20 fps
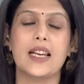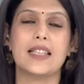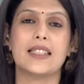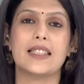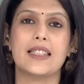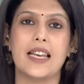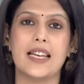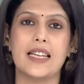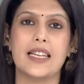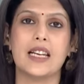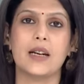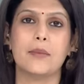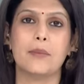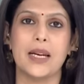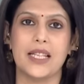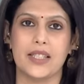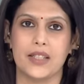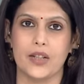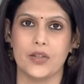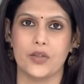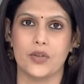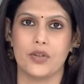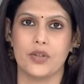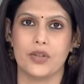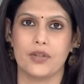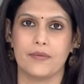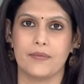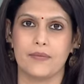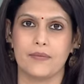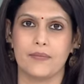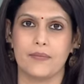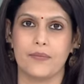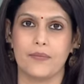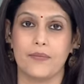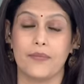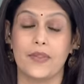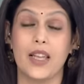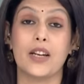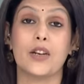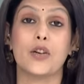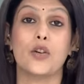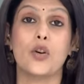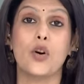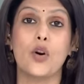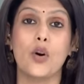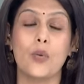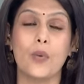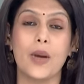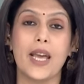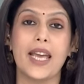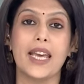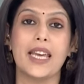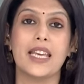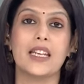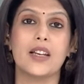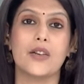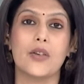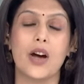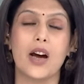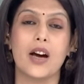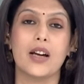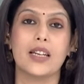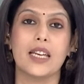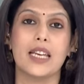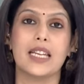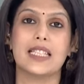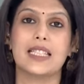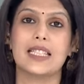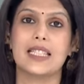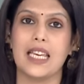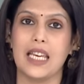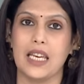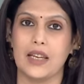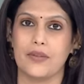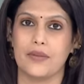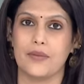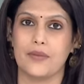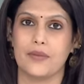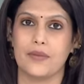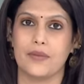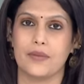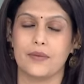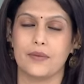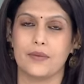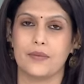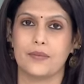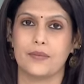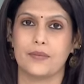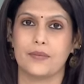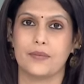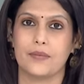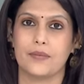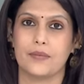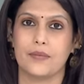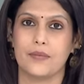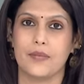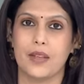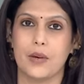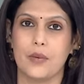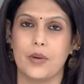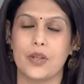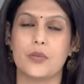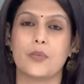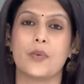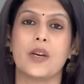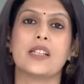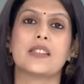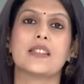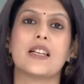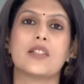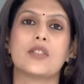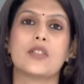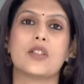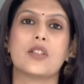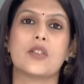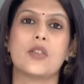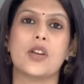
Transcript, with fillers: is sending a message that nowhere in Iran is safe. Which brings us to the